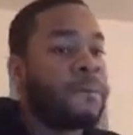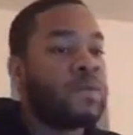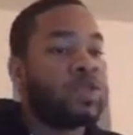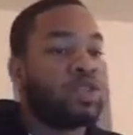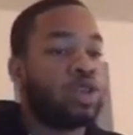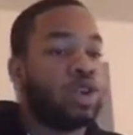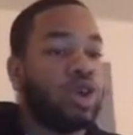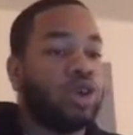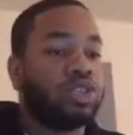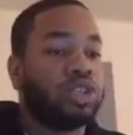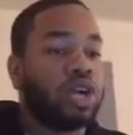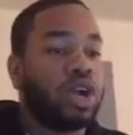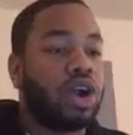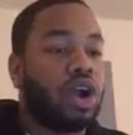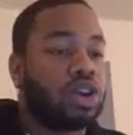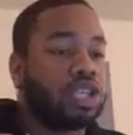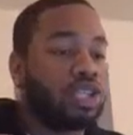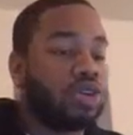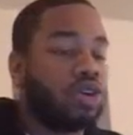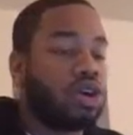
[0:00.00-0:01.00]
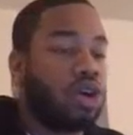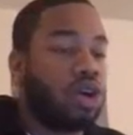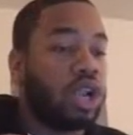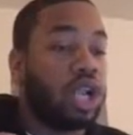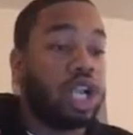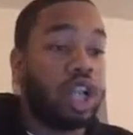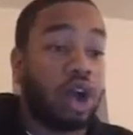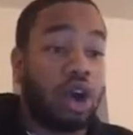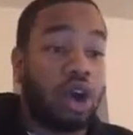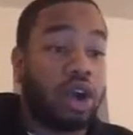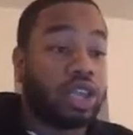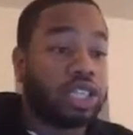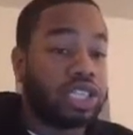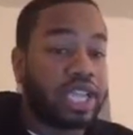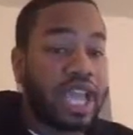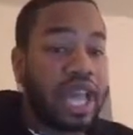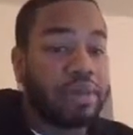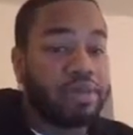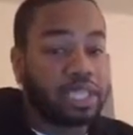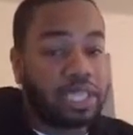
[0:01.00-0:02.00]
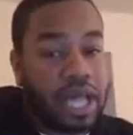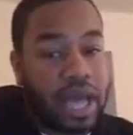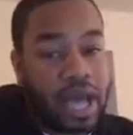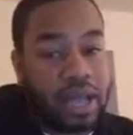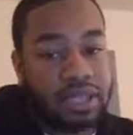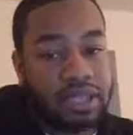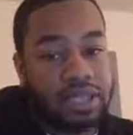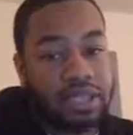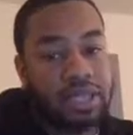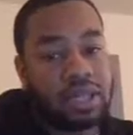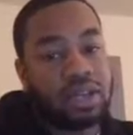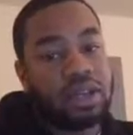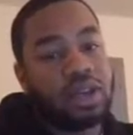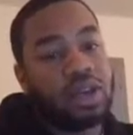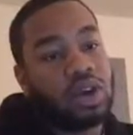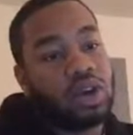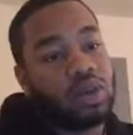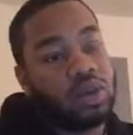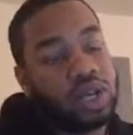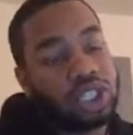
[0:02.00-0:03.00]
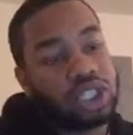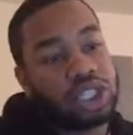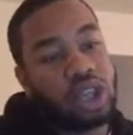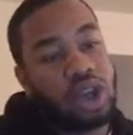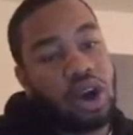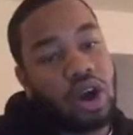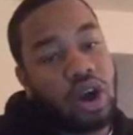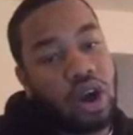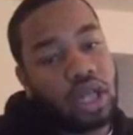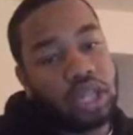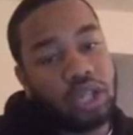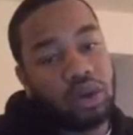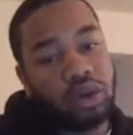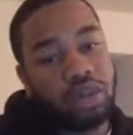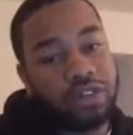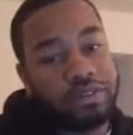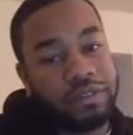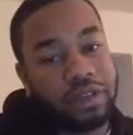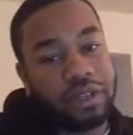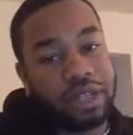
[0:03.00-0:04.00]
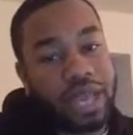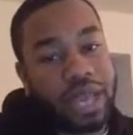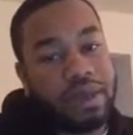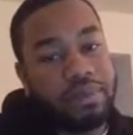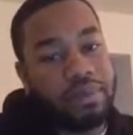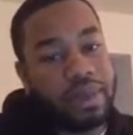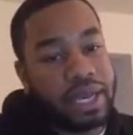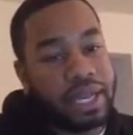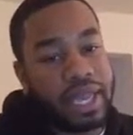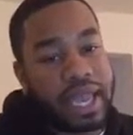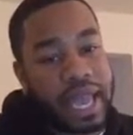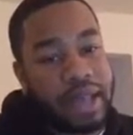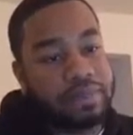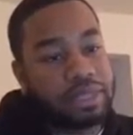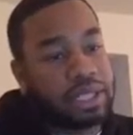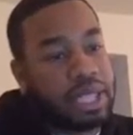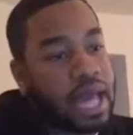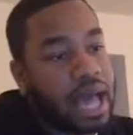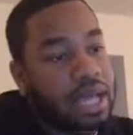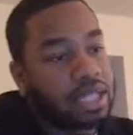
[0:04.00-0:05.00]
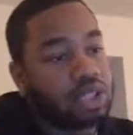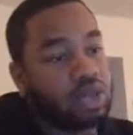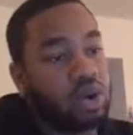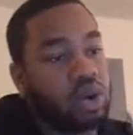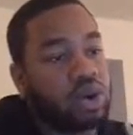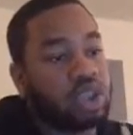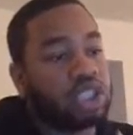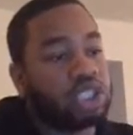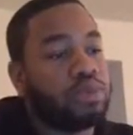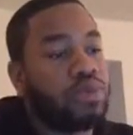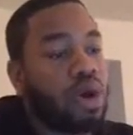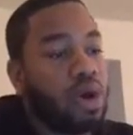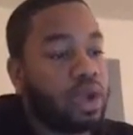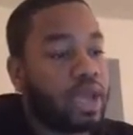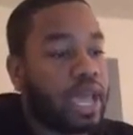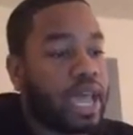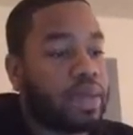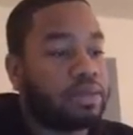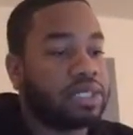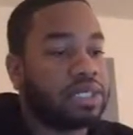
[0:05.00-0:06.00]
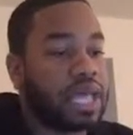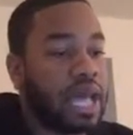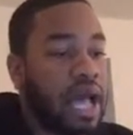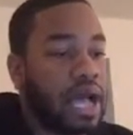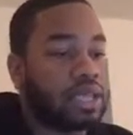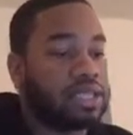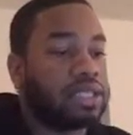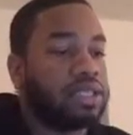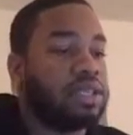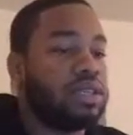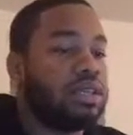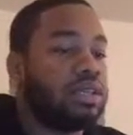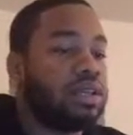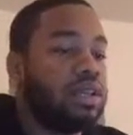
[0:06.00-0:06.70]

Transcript: So those are also called large cap stocks, which are a little different than mid cap stocks or small cap stocks.